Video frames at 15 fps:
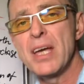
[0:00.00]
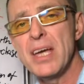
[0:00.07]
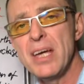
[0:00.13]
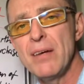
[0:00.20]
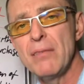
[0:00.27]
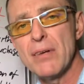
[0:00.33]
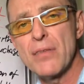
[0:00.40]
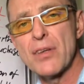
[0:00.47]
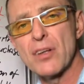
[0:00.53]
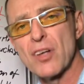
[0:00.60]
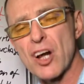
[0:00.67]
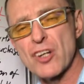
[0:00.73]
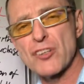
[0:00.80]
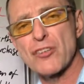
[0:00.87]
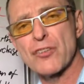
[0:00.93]
even the
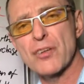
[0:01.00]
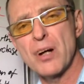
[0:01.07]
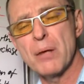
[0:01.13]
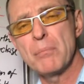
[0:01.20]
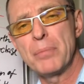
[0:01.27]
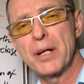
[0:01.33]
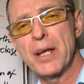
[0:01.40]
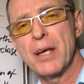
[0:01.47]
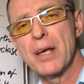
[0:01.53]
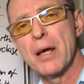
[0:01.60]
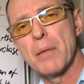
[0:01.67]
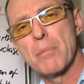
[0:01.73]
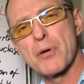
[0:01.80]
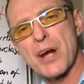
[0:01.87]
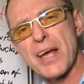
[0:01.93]
largest company
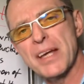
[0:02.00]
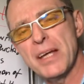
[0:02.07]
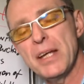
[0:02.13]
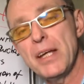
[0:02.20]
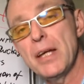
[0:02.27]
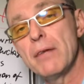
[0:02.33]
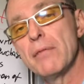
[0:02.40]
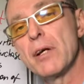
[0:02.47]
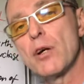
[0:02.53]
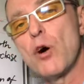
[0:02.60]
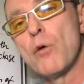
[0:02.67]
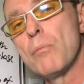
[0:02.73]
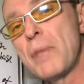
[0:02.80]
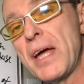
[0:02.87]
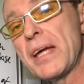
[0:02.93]
breaking even
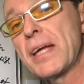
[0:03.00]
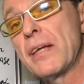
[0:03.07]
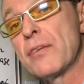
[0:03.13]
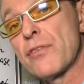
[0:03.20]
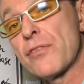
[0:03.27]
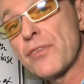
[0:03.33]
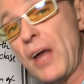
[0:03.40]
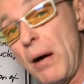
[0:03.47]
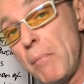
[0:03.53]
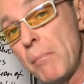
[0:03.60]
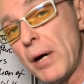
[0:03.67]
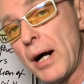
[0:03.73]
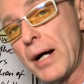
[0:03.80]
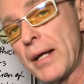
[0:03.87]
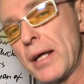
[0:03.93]
or making some
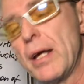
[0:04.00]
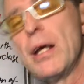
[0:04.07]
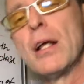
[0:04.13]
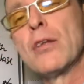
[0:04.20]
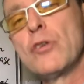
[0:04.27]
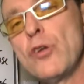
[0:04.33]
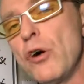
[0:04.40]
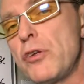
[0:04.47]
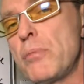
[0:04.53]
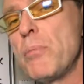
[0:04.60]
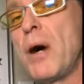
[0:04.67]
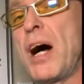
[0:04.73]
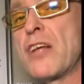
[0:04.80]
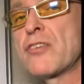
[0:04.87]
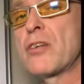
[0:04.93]
money not
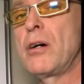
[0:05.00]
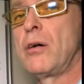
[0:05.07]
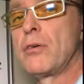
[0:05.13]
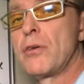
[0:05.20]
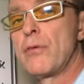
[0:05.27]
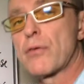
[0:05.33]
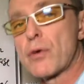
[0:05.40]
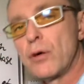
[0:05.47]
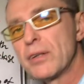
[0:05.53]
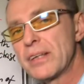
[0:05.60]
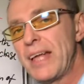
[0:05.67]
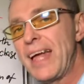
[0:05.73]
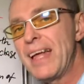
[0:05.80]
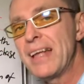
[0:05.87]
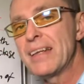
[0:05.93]
much on the
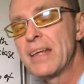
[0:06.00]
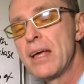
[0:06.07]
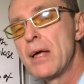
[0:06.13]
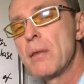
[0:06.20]
front end